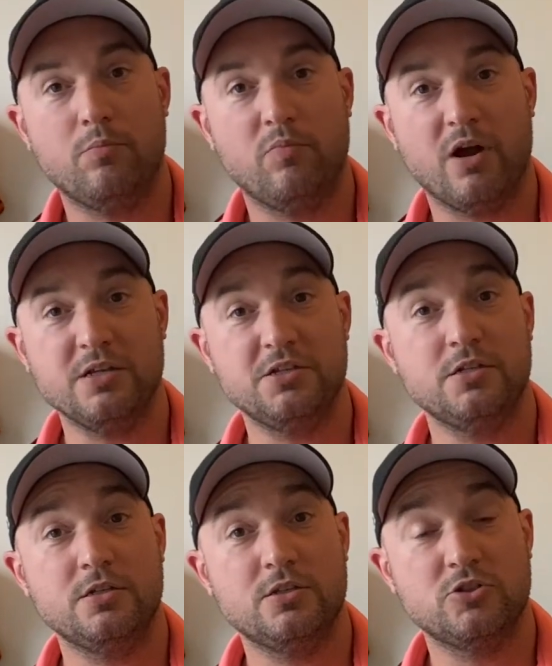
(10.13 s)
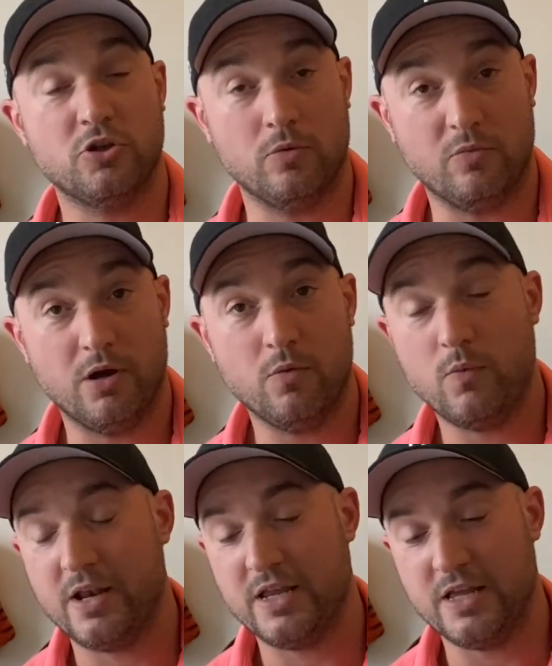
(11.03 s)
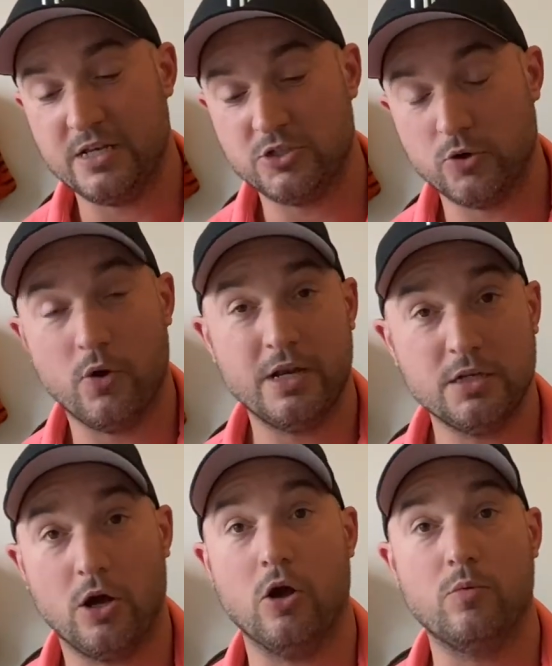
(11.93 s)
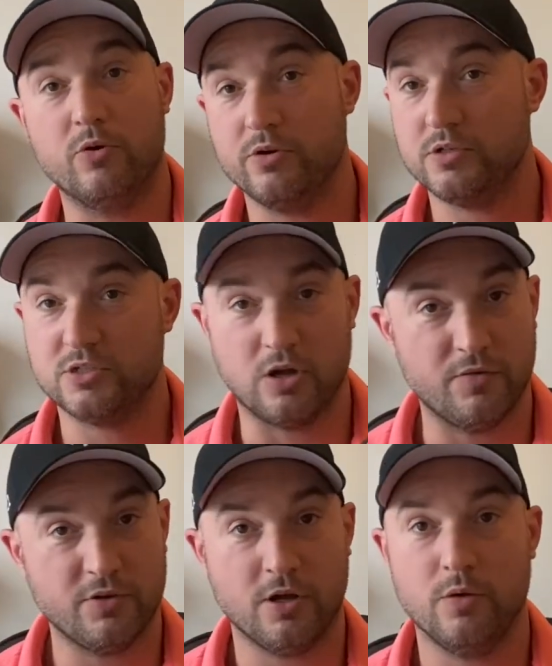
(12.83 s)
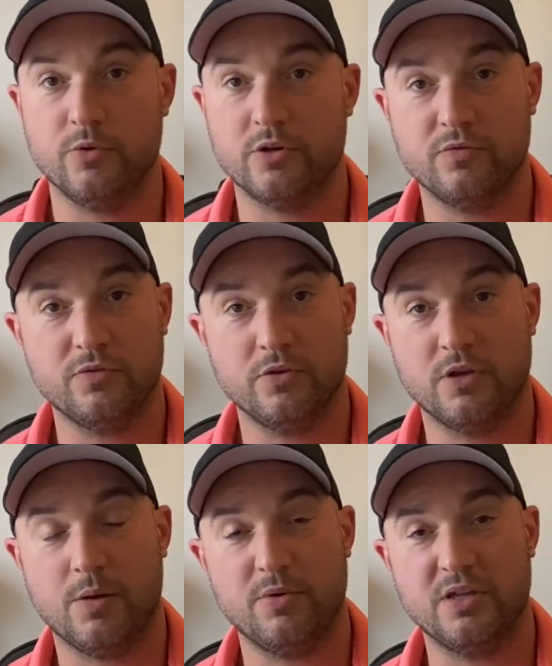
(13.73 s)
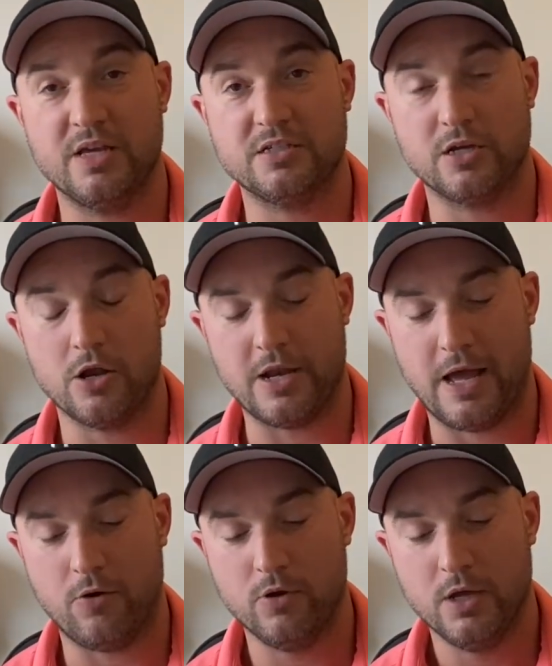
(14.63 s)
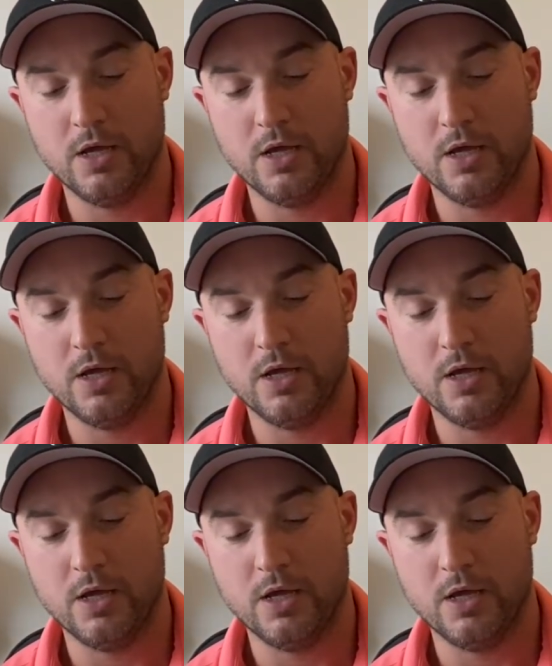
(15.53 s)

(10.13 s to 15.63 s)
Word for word: Bryson DeChambeau, when he joined Cobra and signed for Cobra a good few couple of years ago now,